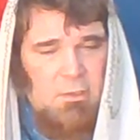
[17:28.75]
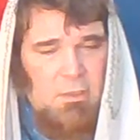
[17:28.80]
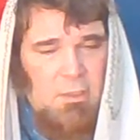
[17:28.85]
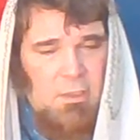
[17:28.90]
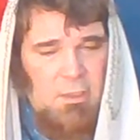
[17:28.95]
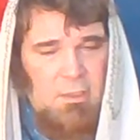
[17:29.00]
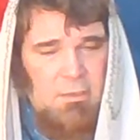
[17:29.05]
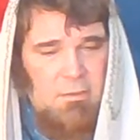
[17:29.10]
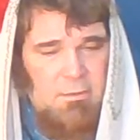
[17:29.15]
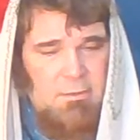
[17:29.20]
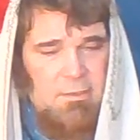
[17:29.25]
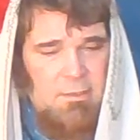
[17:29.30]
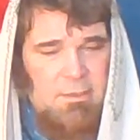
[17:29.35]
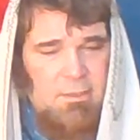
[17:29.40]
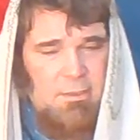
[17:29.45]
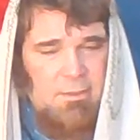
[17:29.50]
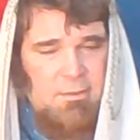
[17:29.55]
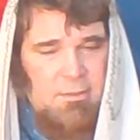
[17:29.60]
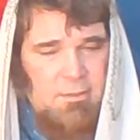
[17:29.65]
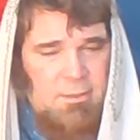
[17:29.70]
or
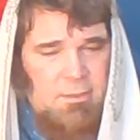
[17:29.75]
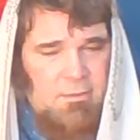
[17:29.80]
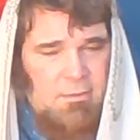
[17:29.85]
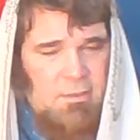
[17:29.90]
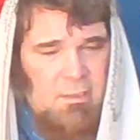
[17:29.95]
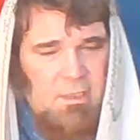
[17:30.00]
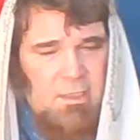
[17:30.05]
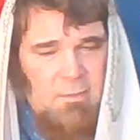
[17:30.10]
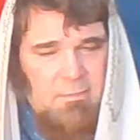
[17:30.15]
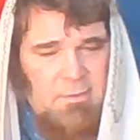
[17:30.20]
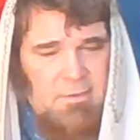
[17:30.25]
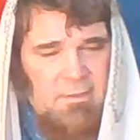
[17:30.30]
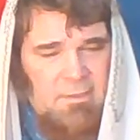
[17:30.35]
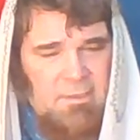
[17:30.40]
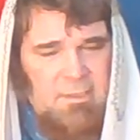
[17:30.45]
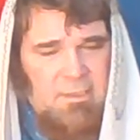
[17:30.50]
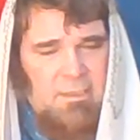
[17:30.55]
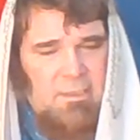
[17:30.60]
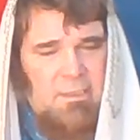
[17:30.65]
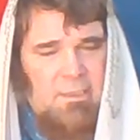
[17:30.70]
you, you
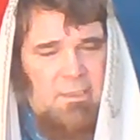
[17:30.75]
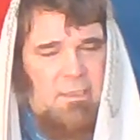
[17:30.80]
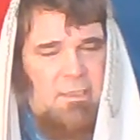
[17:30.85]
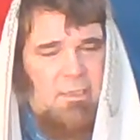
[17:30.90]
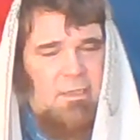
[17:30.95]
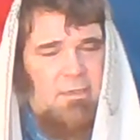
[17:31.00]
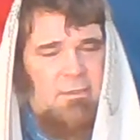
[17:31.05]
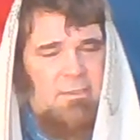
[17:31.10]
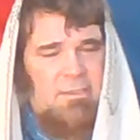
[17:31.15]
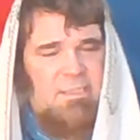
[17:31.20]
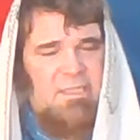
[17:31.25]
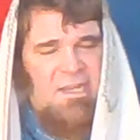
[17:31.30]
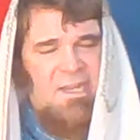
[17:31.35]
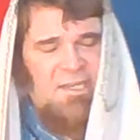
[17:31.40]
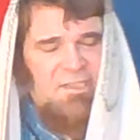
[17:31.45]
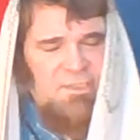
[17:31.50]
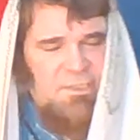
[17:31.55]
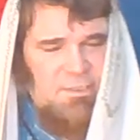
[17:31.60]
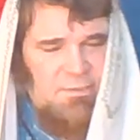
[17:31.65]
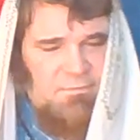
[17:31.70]
harbor
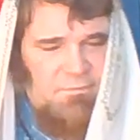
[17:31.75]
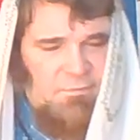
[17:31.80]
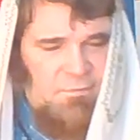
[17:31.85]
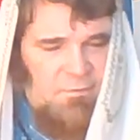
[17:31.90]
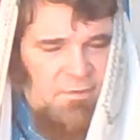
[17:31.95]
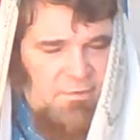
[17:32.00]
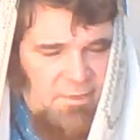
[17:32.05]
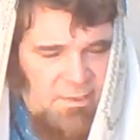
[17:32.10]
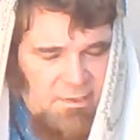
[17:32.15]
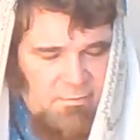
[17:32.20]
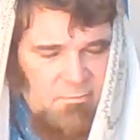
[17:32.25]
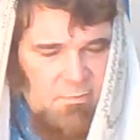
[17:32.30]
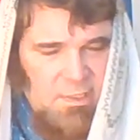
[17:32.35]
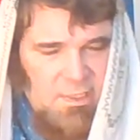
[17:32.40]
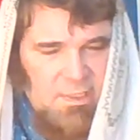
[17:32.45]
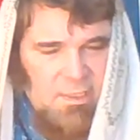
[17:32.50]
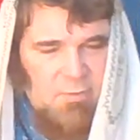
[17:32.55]
irritation for them.